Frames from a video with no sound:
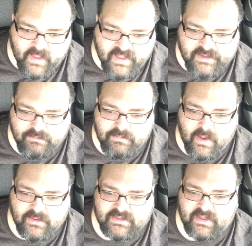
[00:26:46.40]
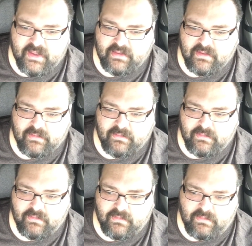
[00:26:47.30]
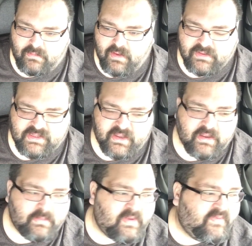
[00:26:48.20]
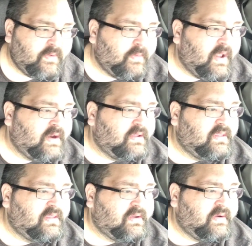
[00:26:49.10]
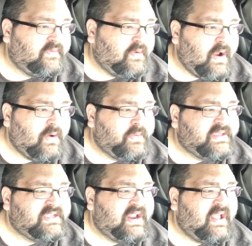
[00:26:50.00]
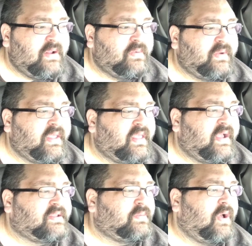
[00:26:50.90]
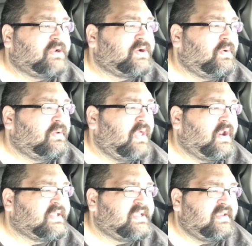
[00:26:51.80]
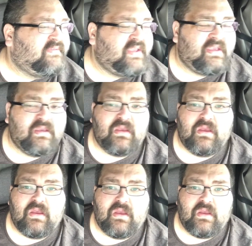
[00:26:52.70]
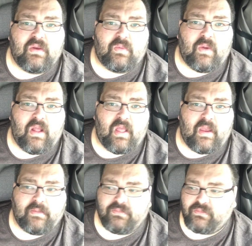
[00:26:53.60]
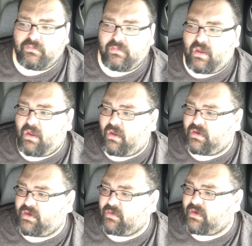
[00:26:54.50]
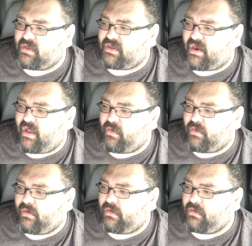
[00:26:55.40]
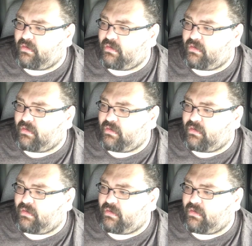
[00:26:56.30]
it's mostly going to be for when I do the 34-hour reset. I don't really like to watch a whole lot of TV while I'm doing a 10-hour